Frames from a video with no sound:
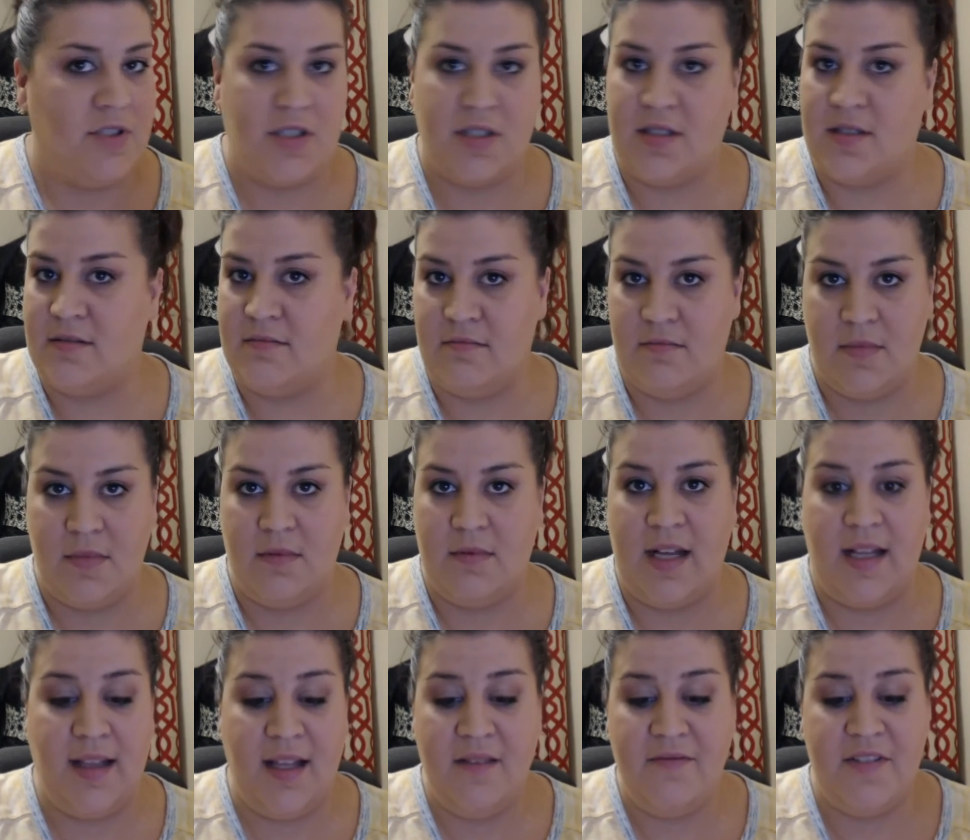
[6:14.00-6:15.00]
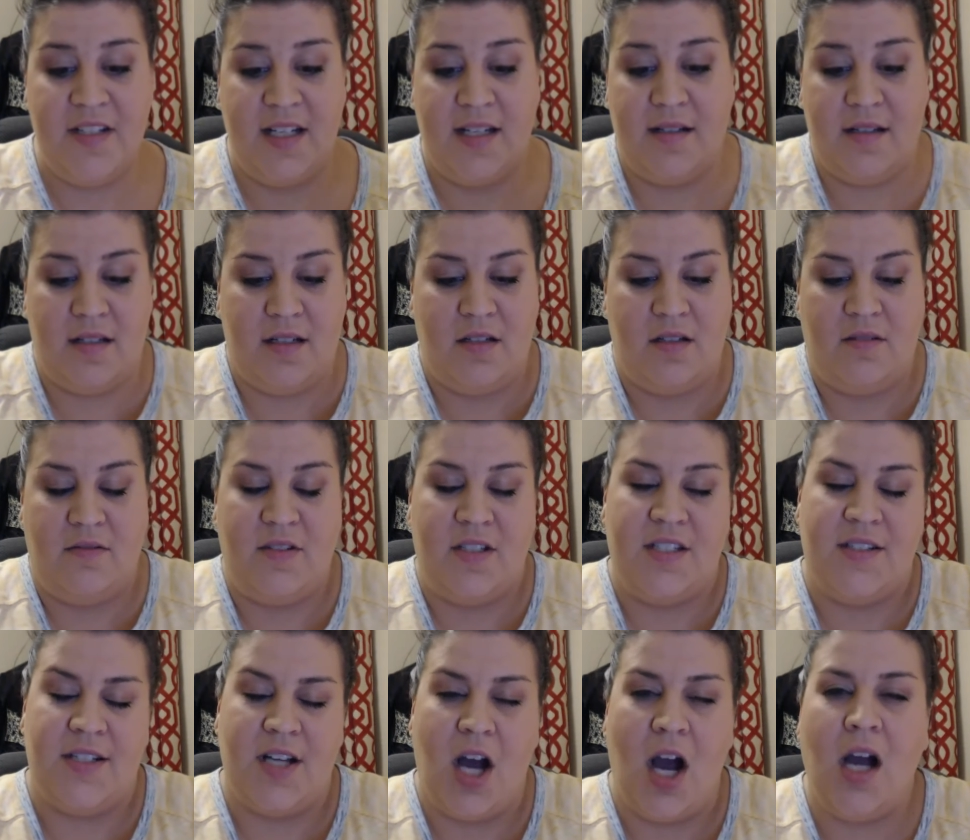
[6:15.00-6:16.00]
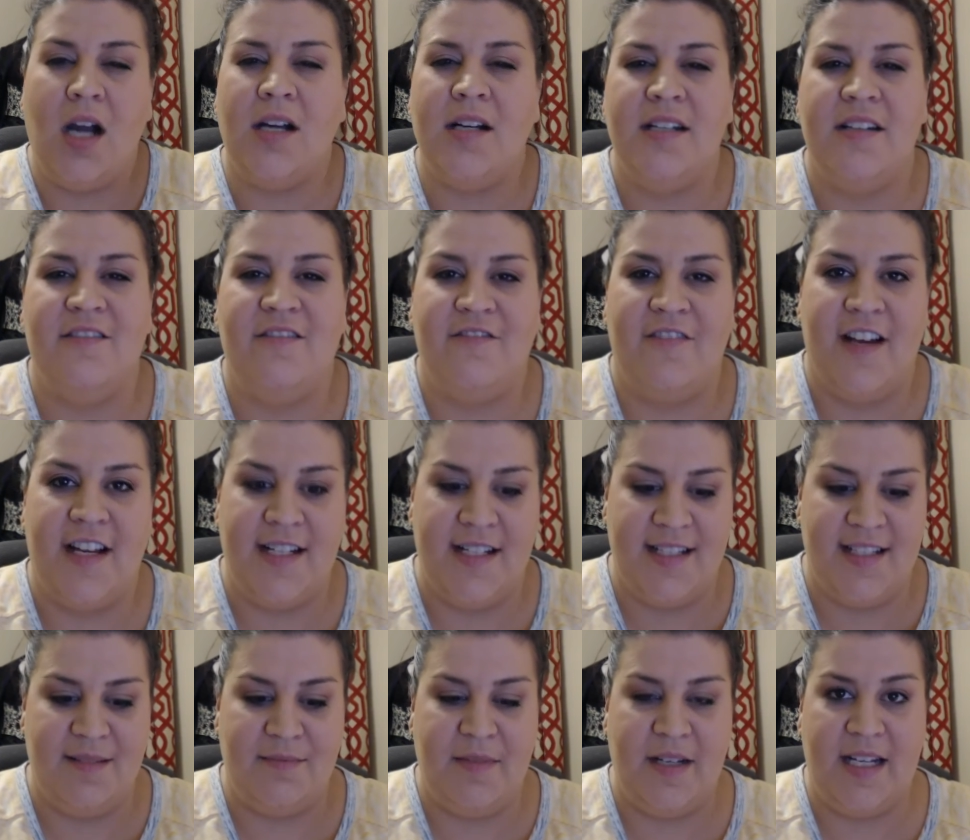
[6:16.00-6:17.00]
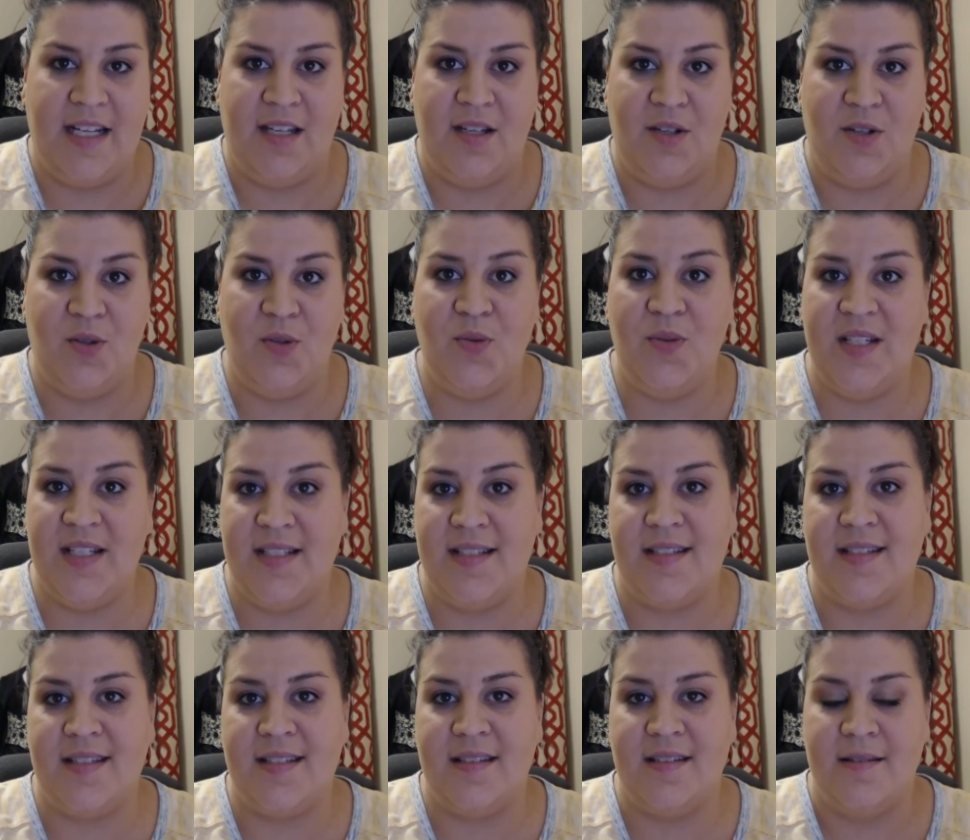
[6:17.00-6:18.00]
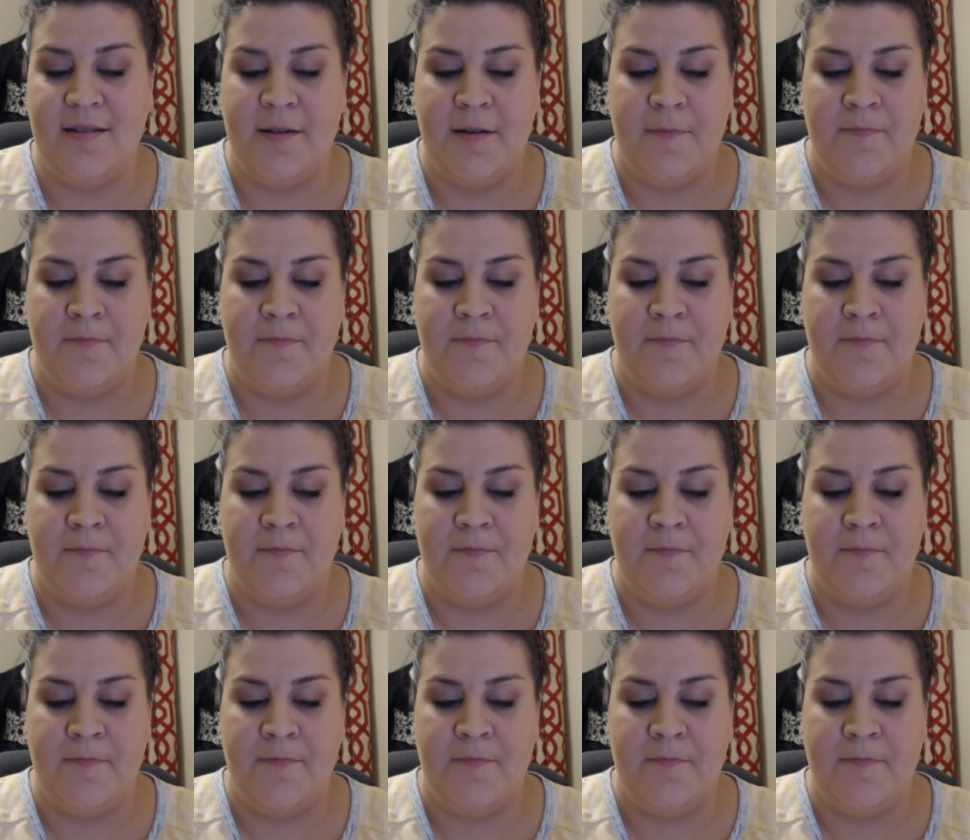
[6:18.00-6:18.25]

Just, I loved it. It's hard to find somebody who is,